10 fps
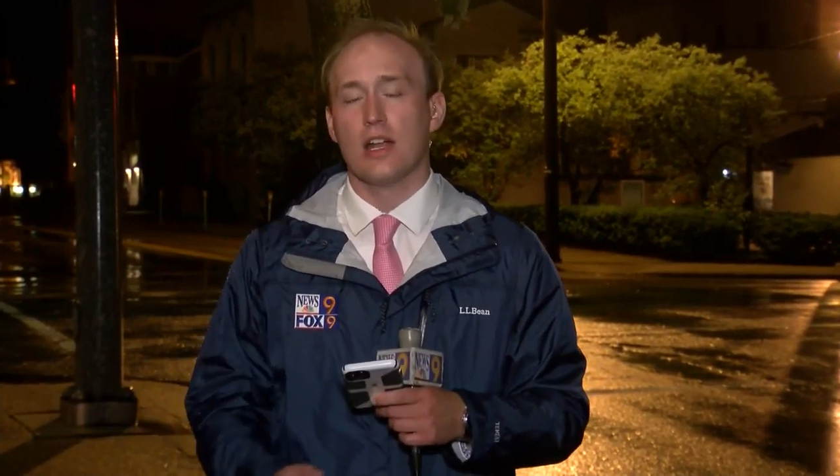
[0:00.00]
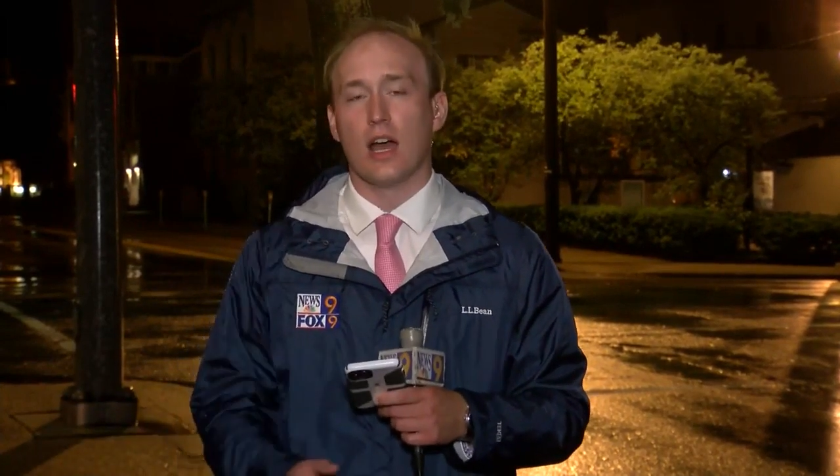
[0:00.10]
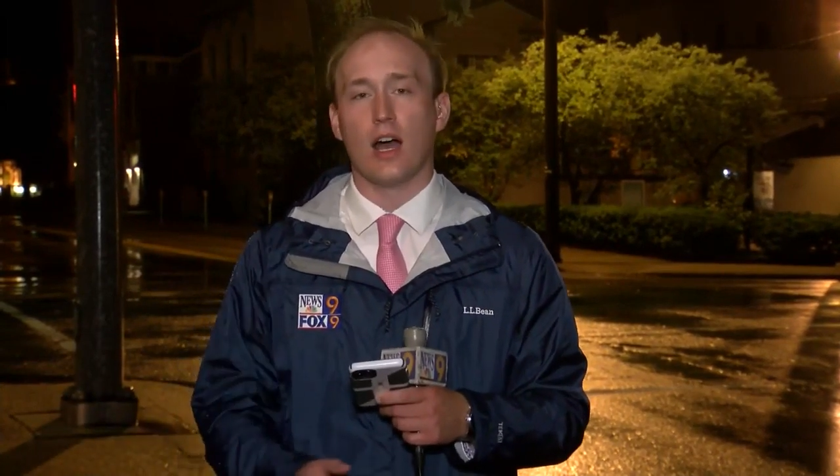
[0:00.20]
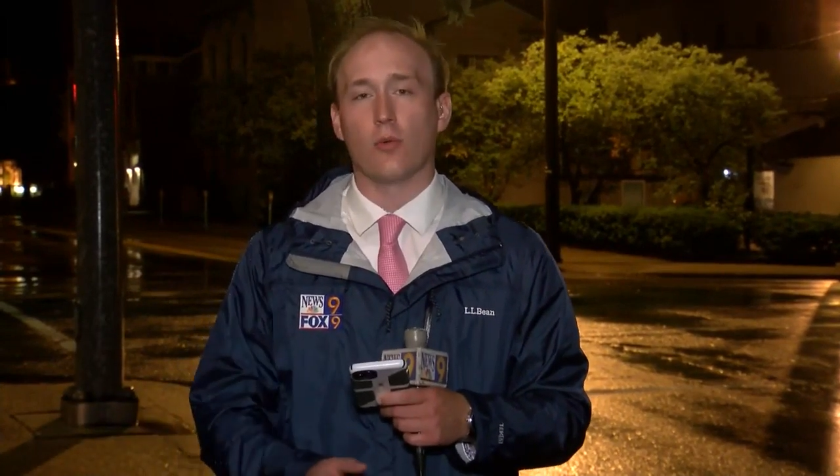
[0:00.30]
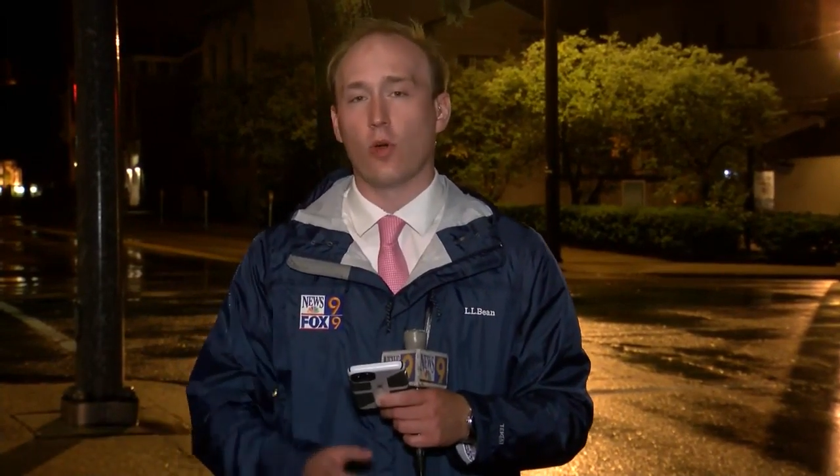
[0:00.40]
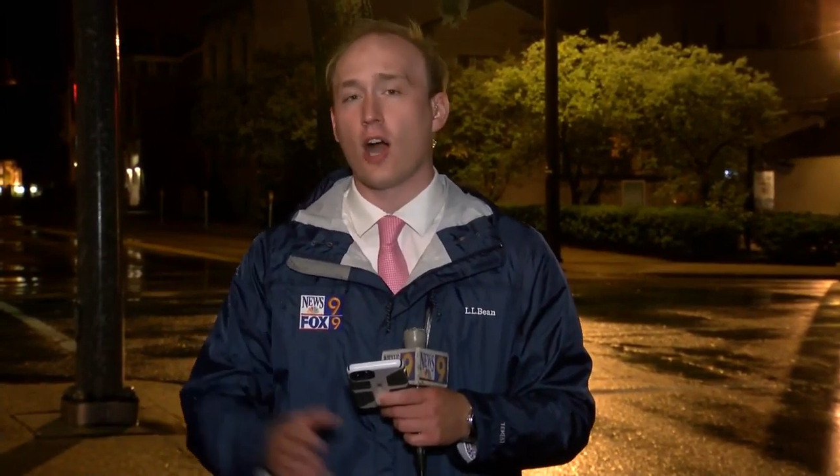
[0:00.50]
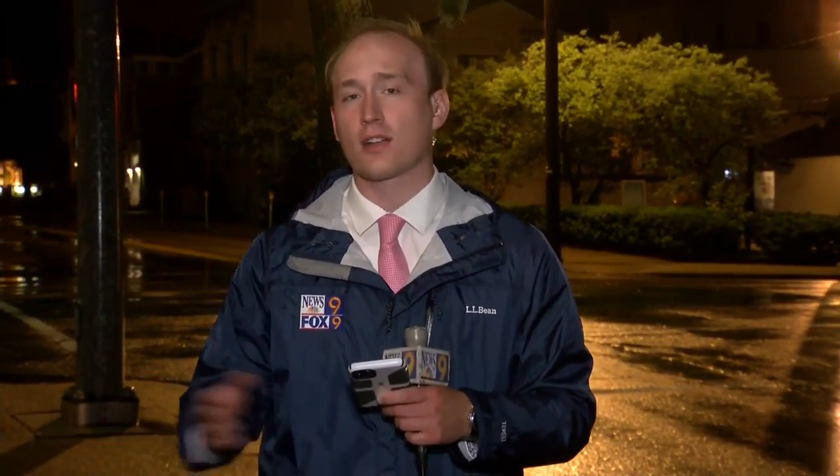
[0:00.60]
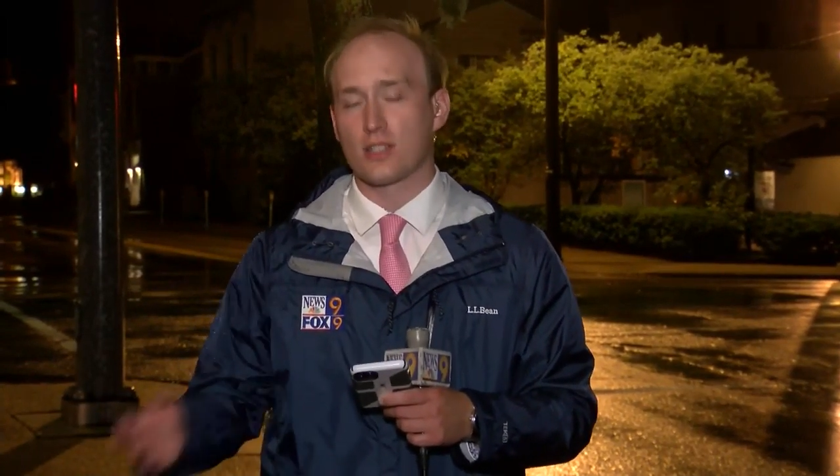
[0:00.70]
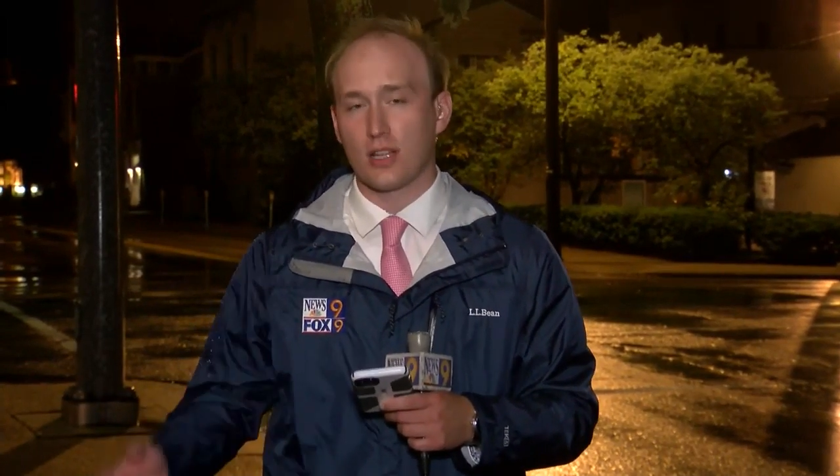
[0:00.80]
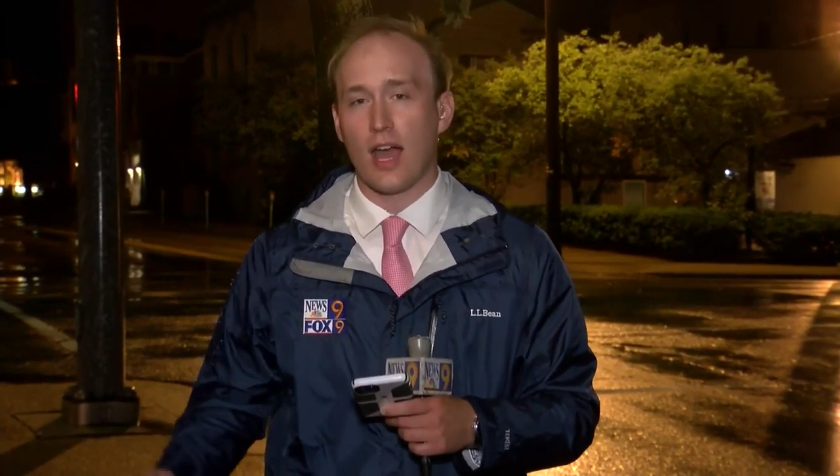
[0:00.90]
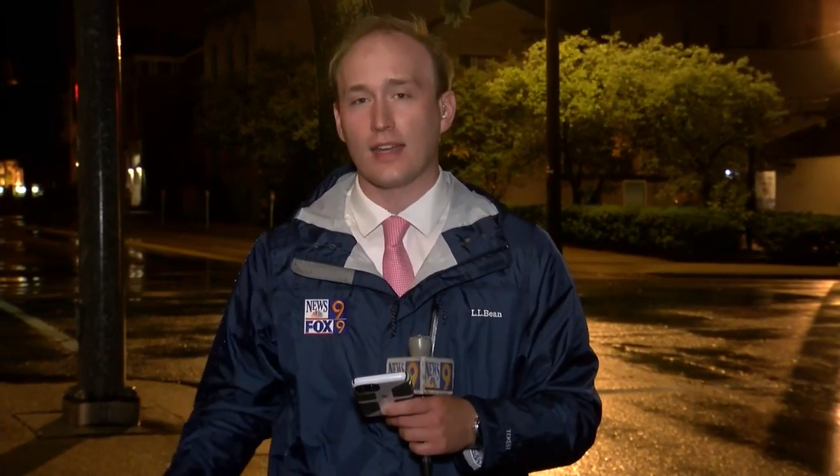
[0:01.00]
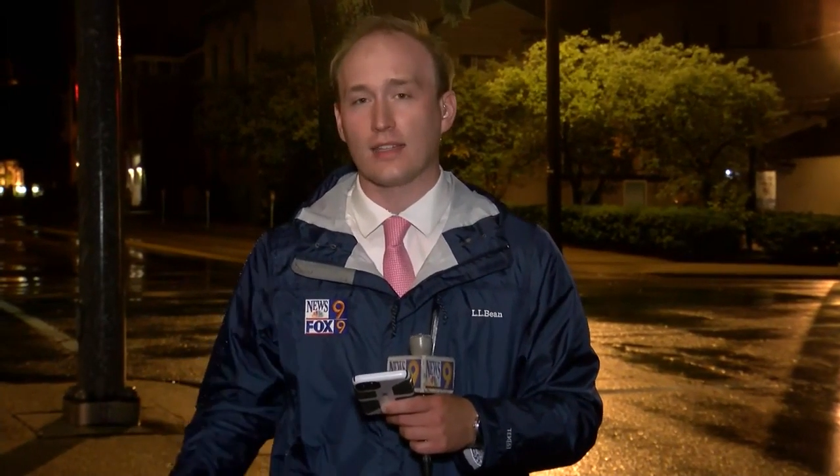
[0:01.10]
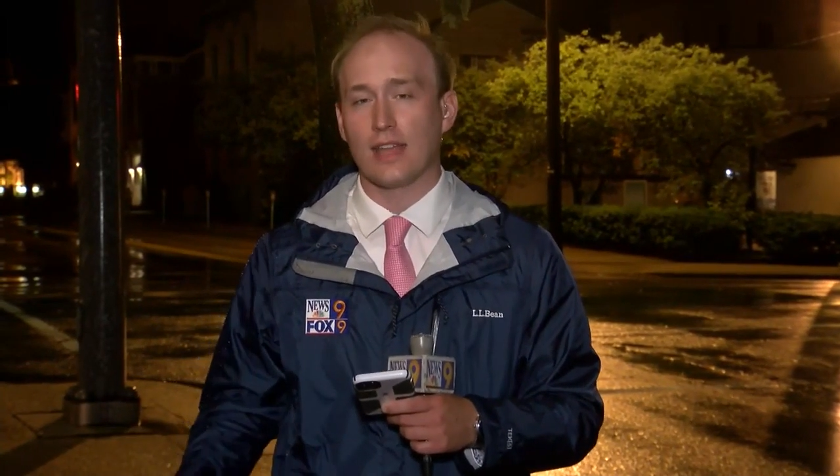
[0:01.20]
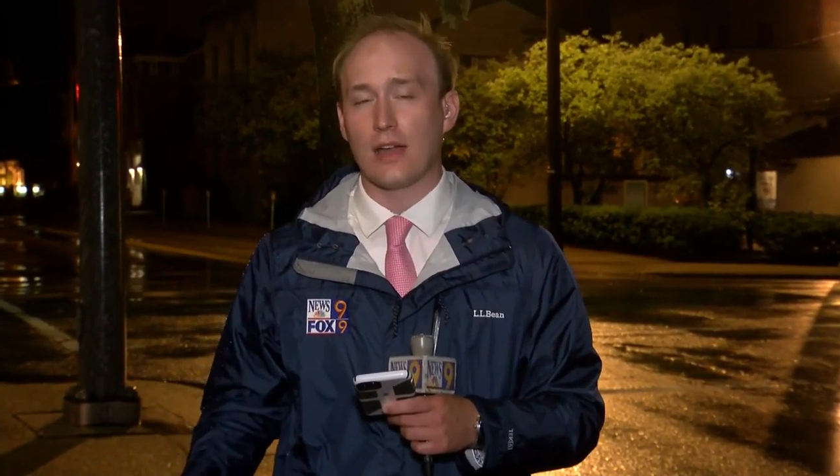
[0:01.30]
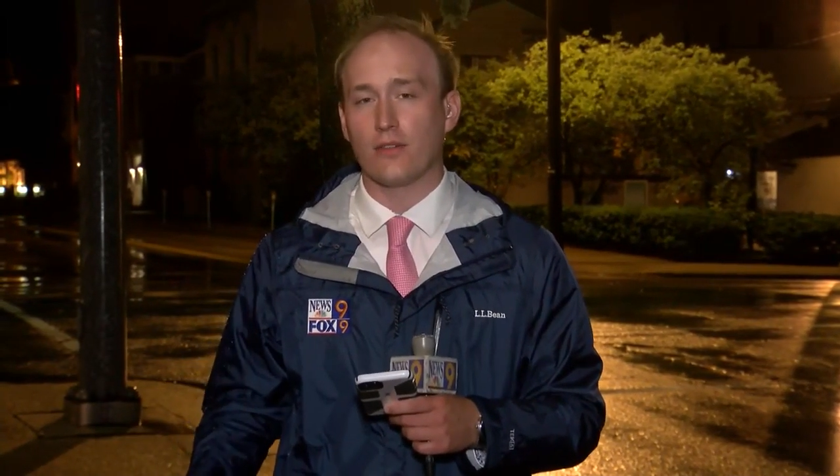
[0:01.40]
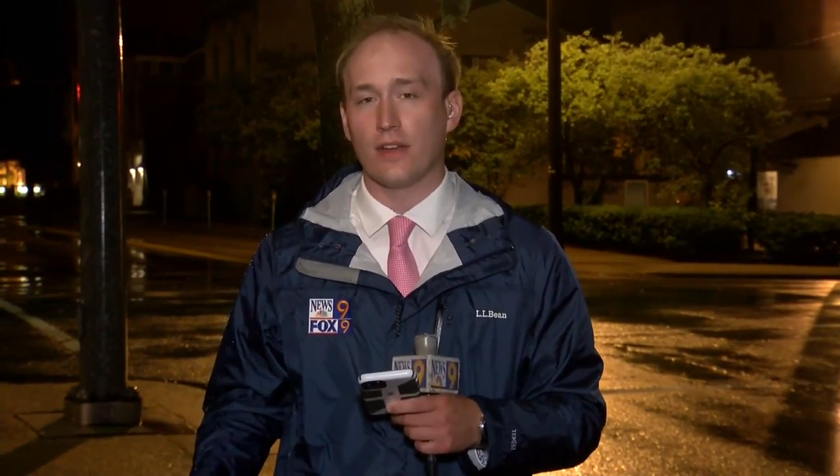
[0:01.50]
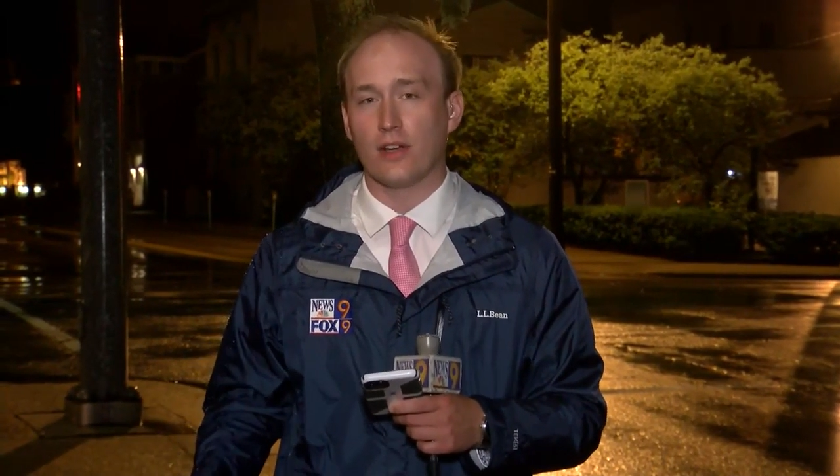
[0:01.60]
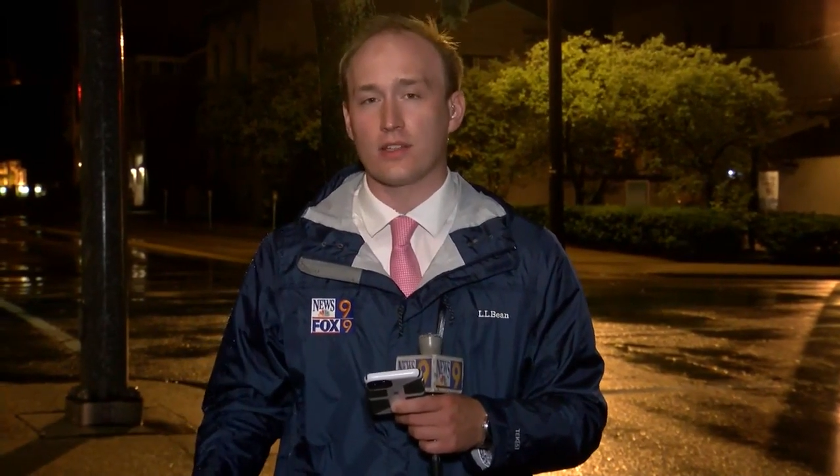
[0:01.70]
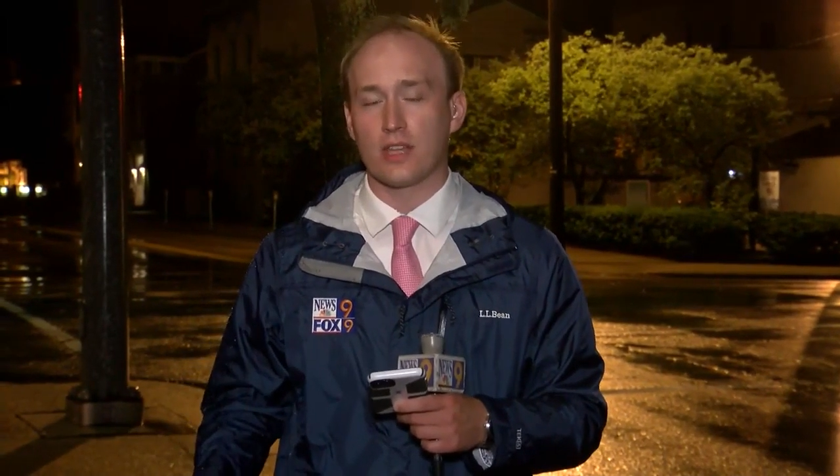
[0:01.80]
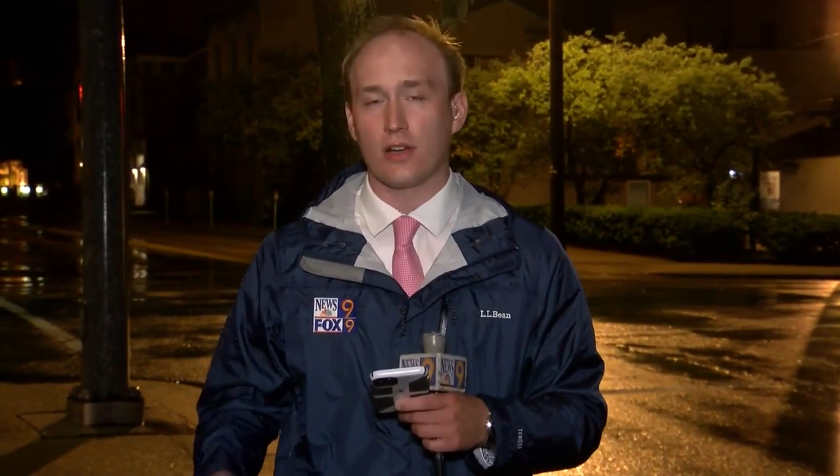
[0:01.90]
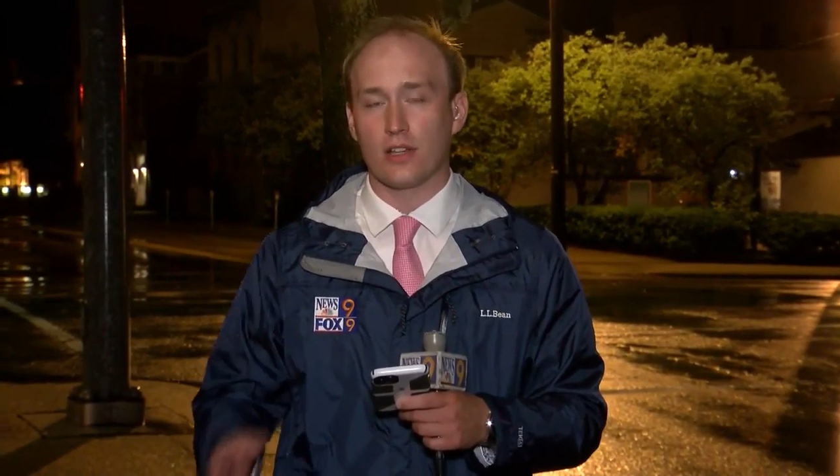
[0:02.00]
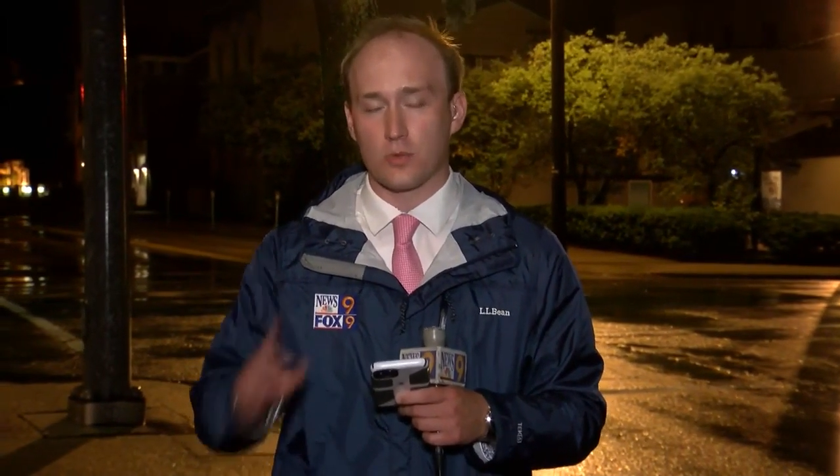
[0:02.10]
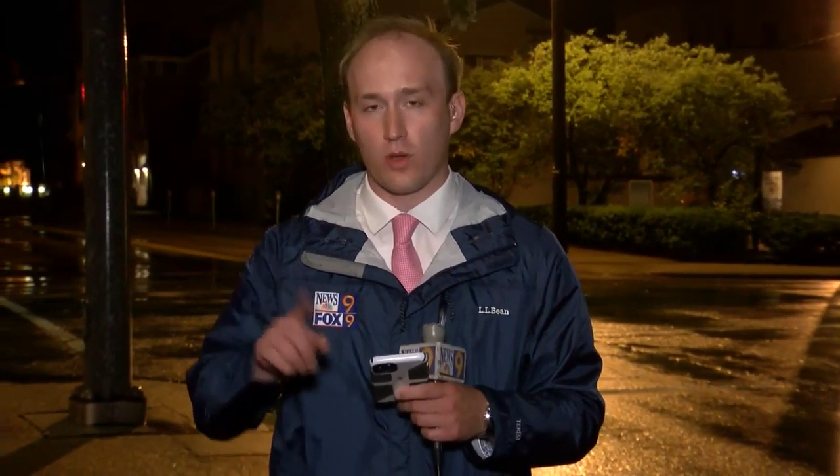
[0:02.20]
uh, rocks sliding down in various areas.